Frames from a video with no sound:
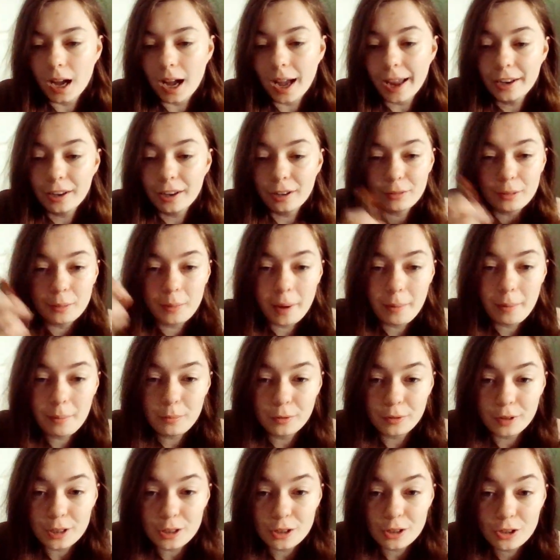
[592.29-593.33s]
And I
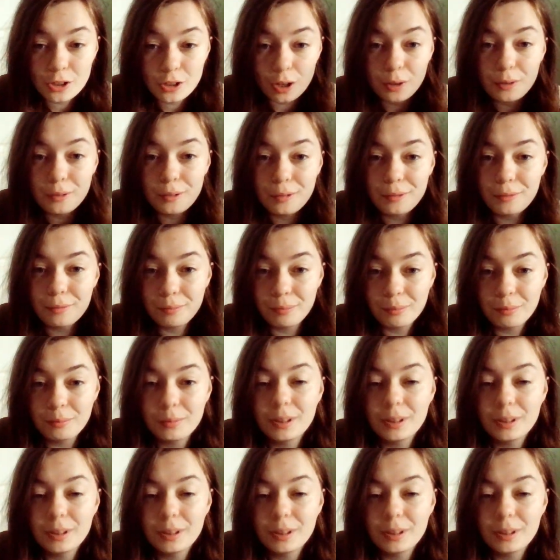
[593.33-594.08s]
remember it so...